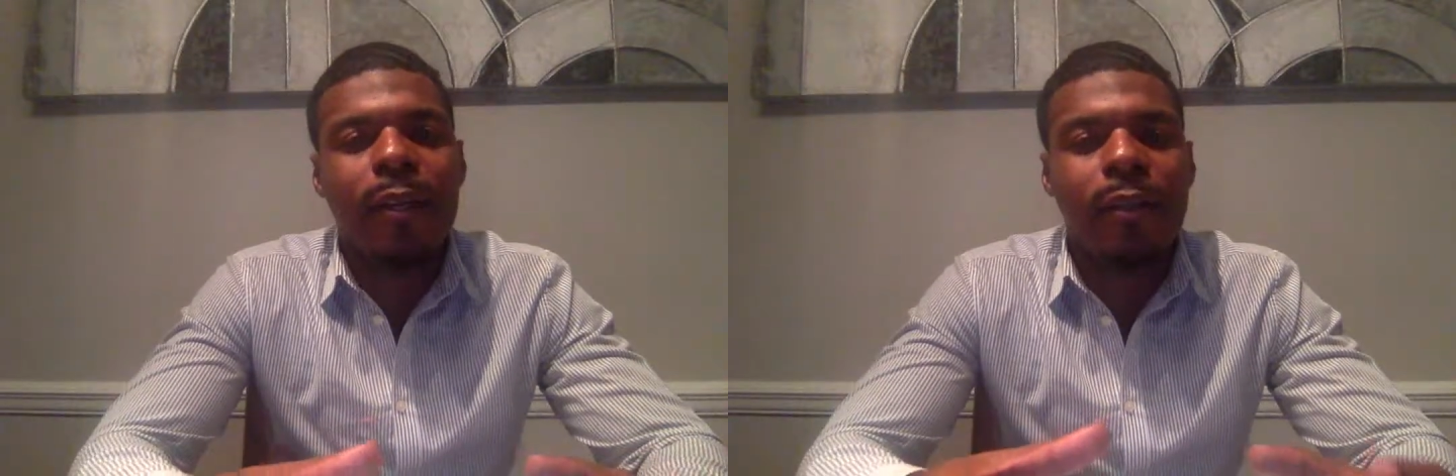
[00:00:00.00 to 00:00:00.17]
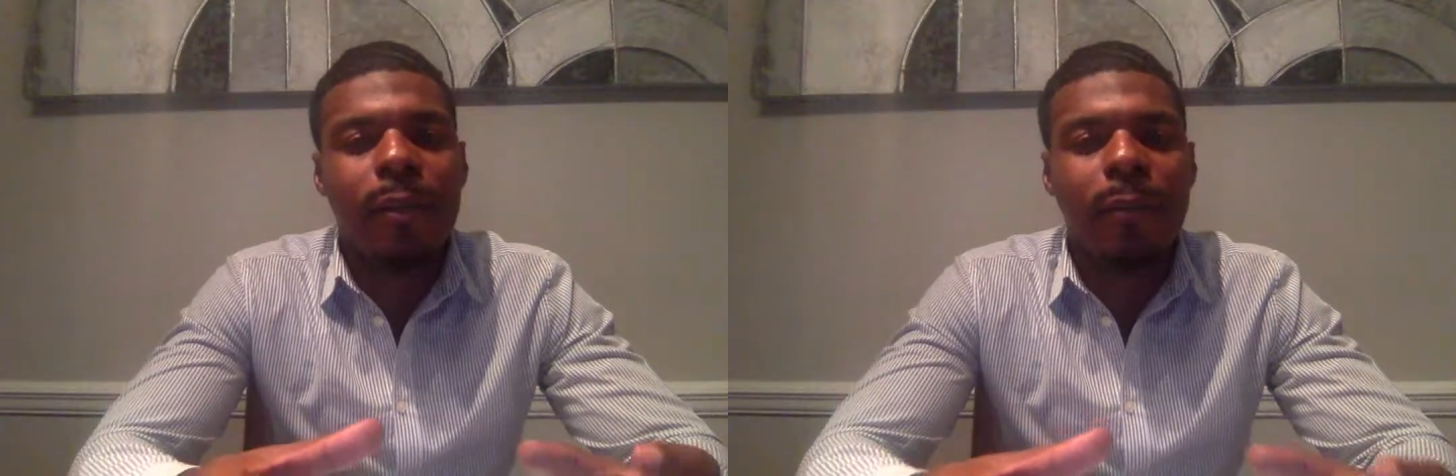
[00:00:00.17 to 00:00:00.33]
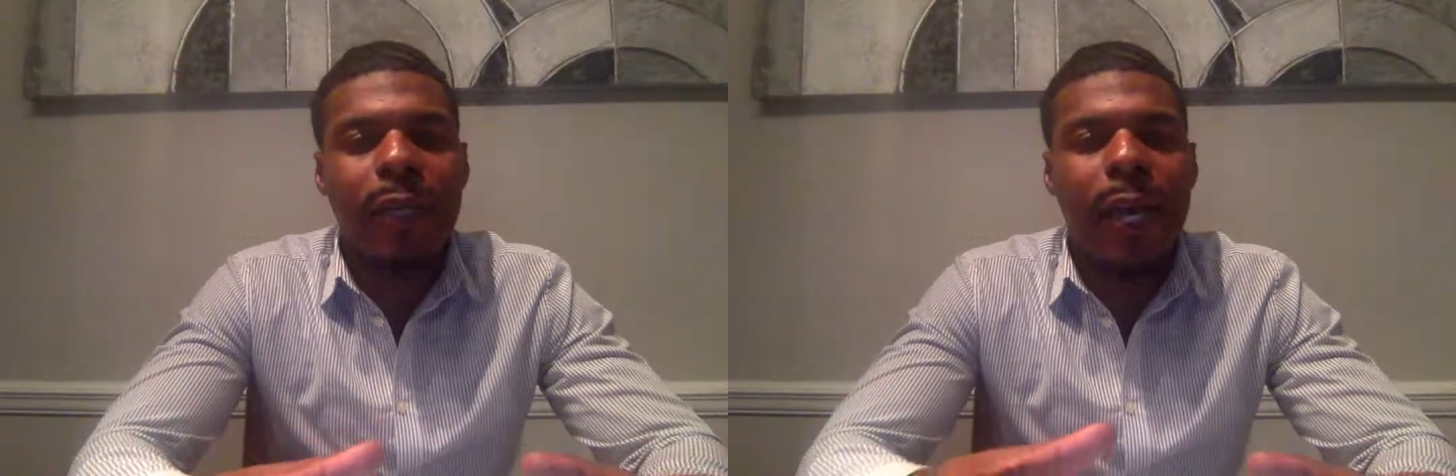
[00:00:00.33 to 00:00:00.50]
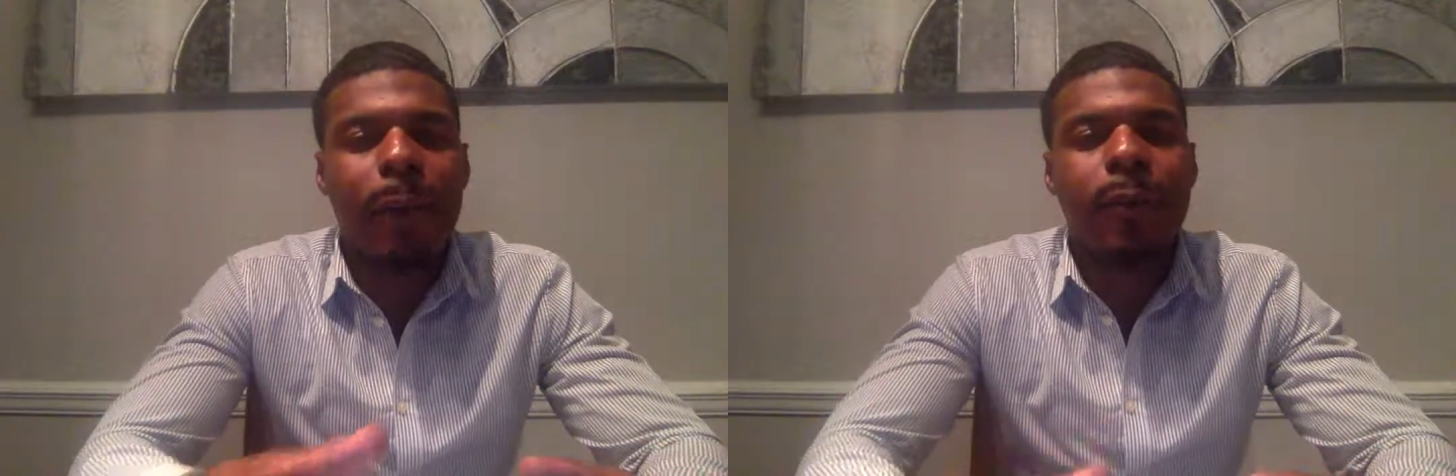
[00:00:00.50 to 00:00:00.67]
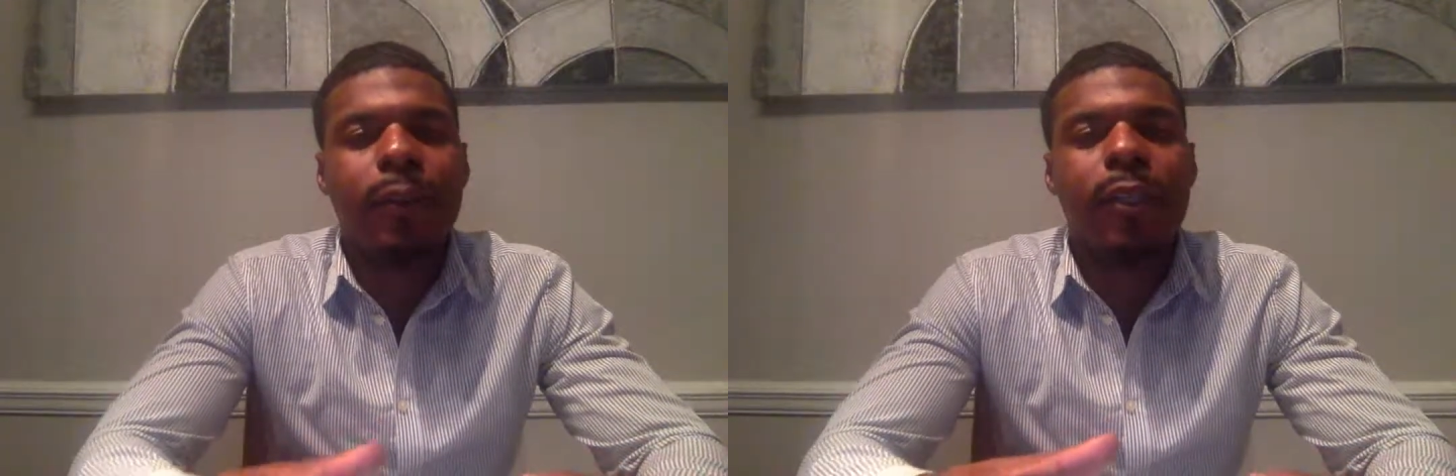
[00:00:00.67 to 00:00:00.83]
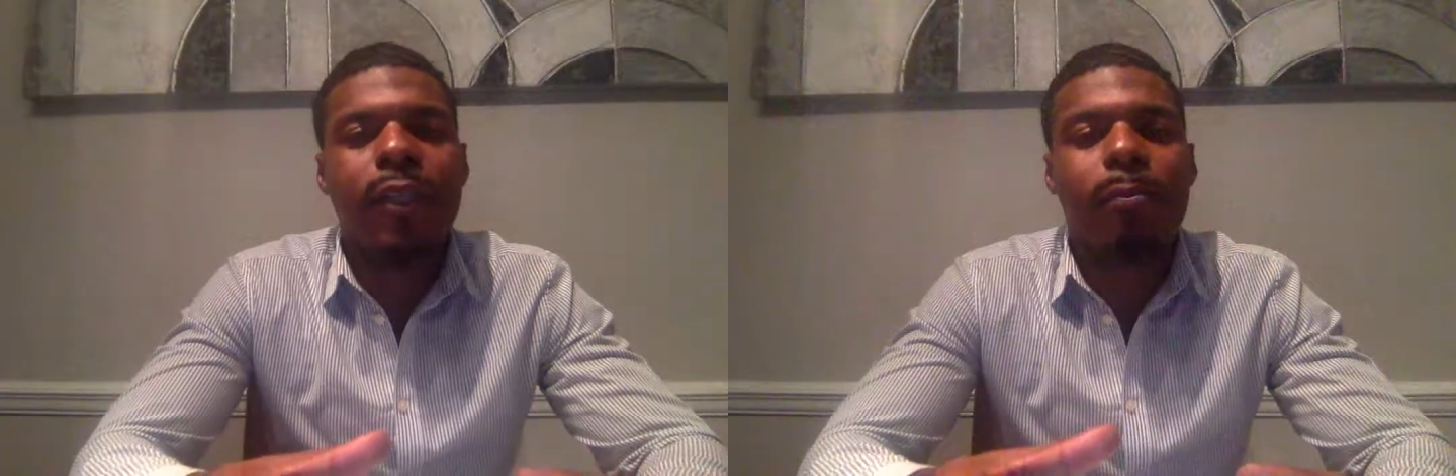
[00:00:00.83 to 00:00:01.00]
to be able
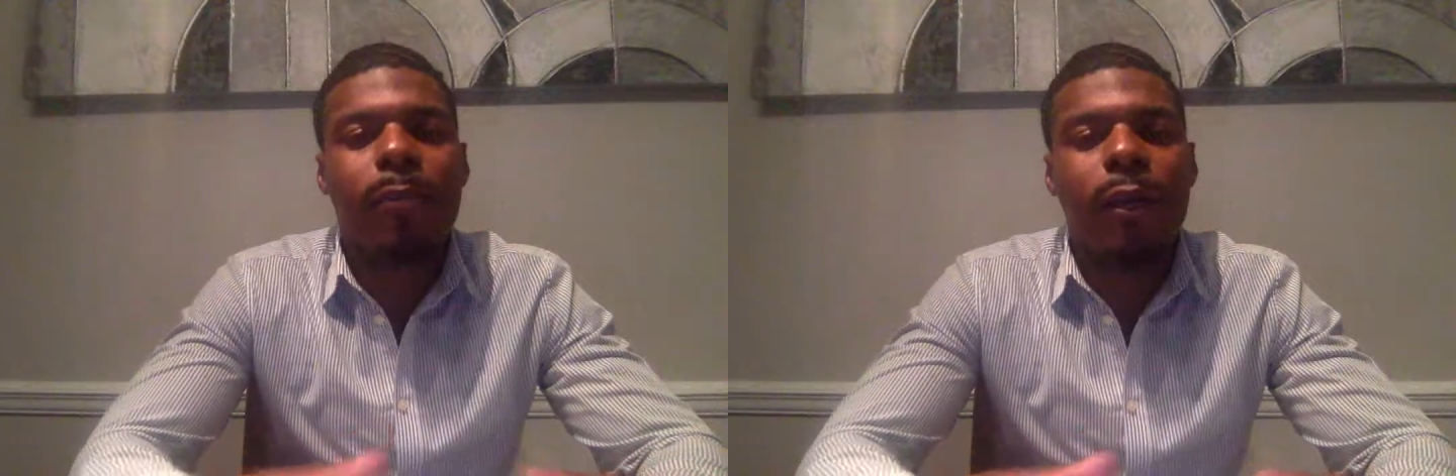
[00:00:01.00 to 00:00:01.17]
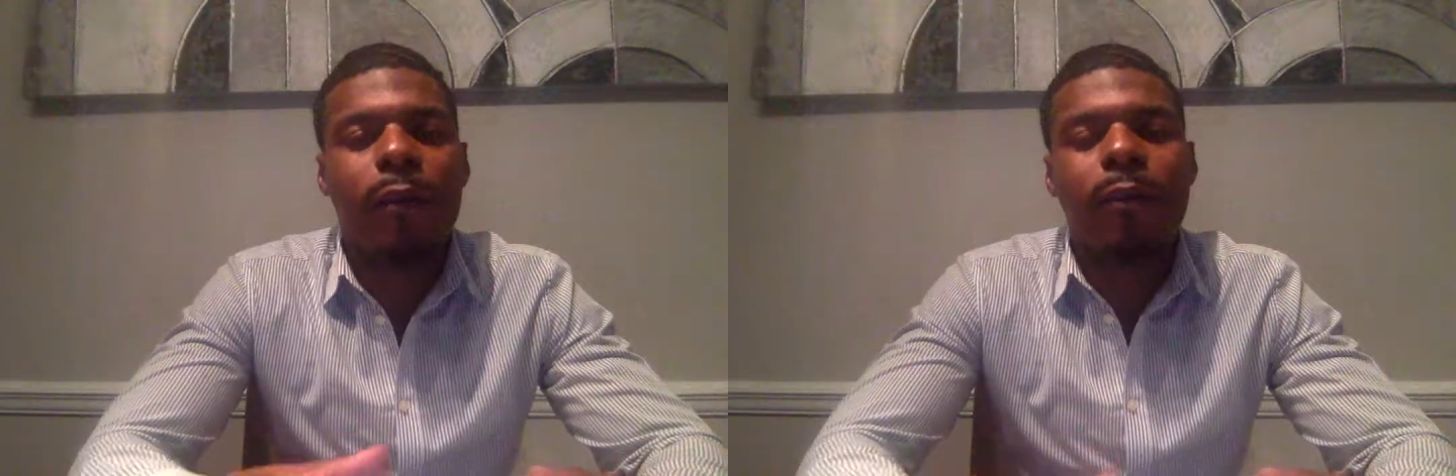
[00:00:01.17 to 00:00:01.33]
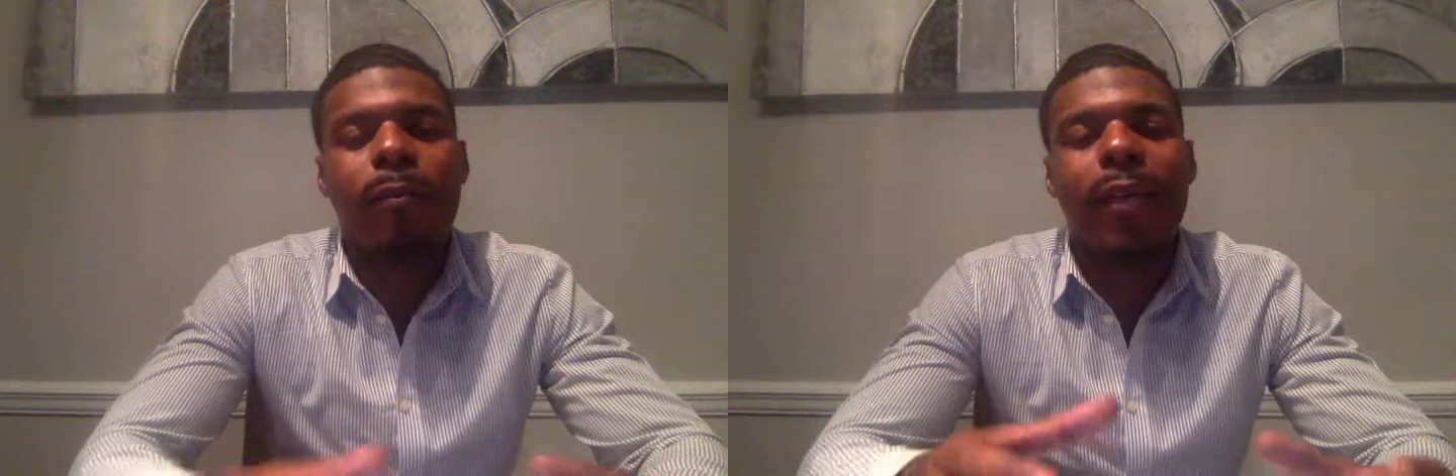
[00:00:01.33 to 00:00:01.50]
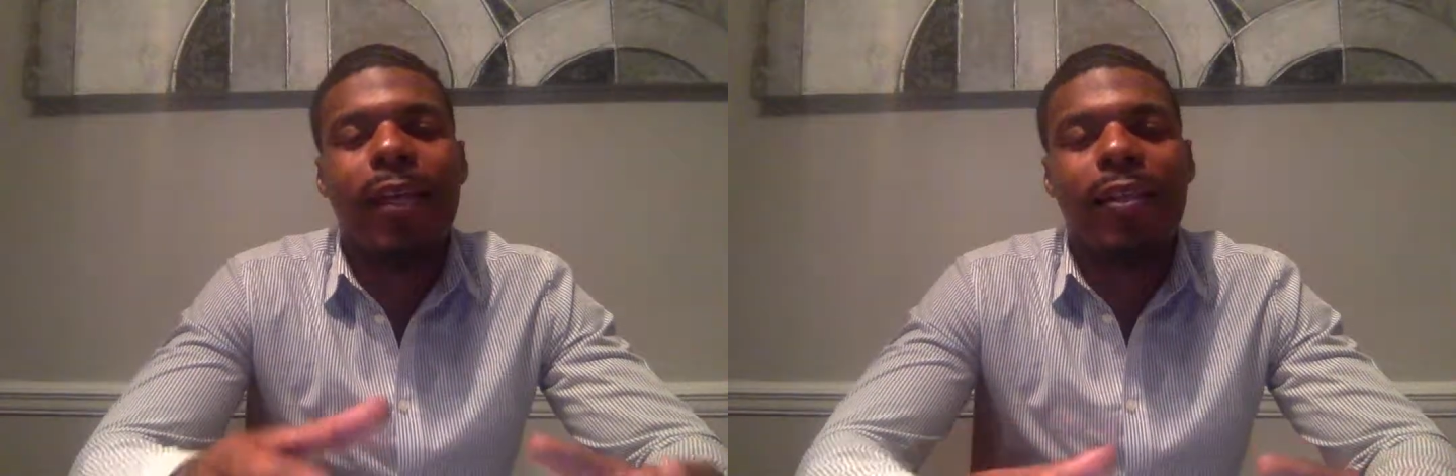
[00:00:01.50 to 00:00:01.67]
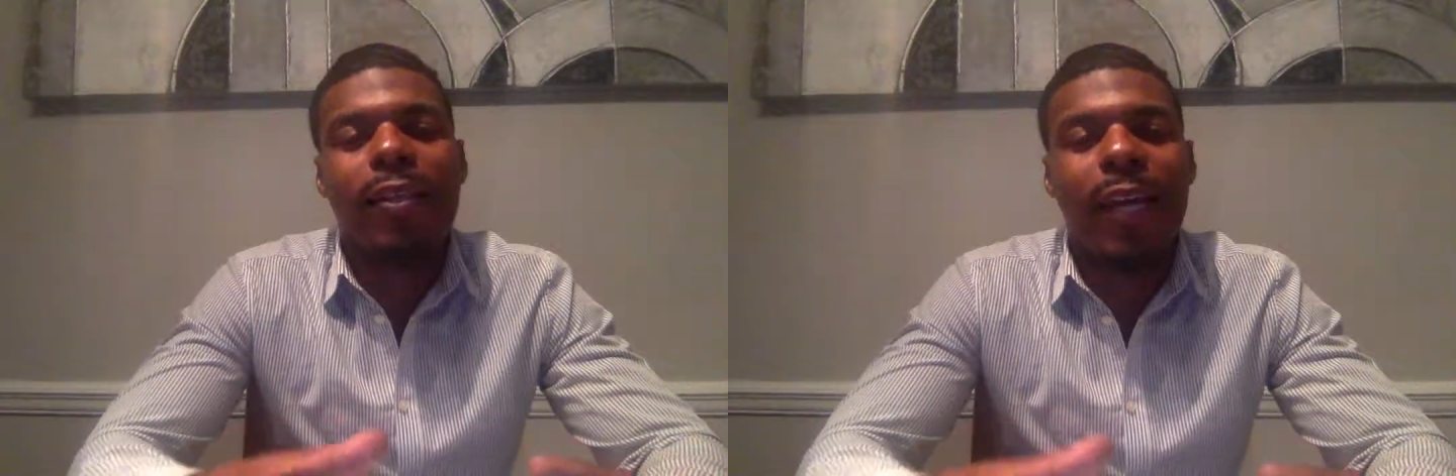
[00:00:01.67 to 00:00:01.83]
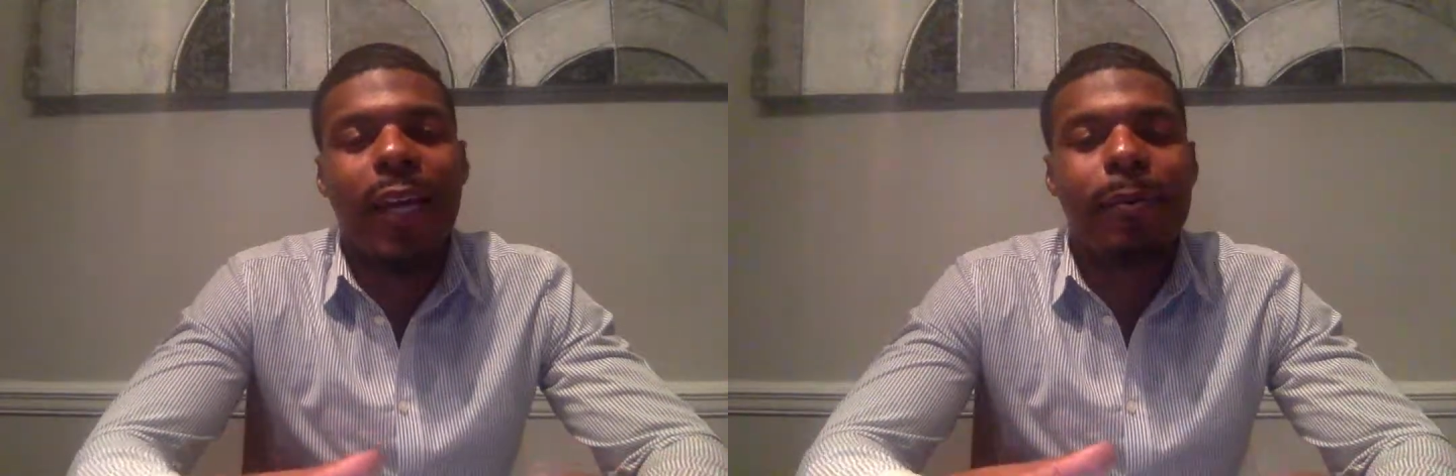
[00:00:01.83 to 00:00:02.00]
to observe them at the
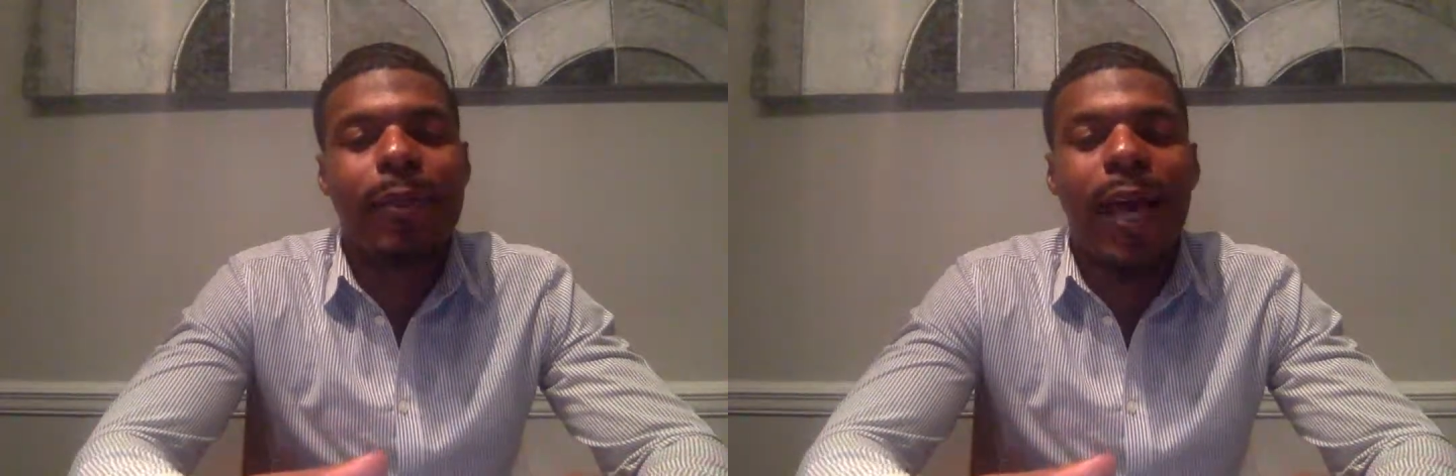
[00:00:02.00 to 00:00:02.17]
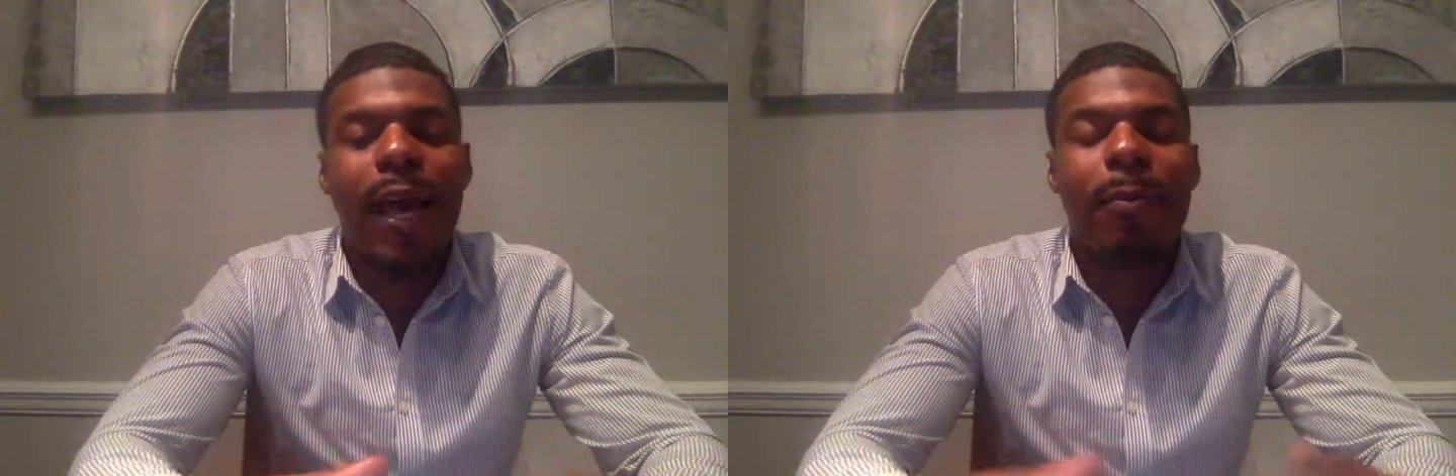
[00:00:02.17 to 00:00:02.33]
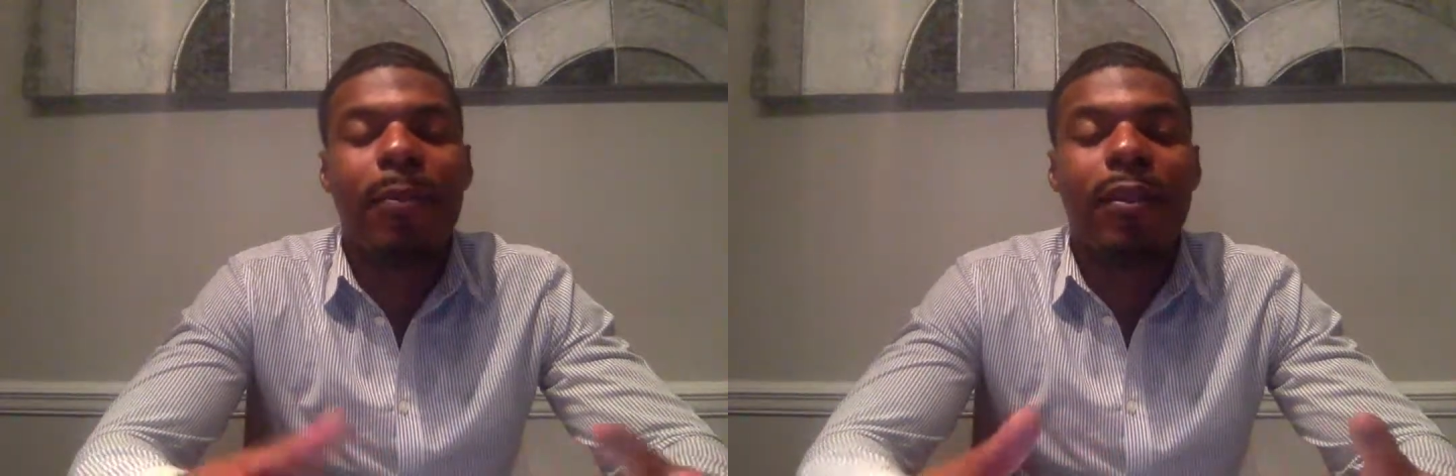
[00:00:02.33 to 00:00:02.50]
same time.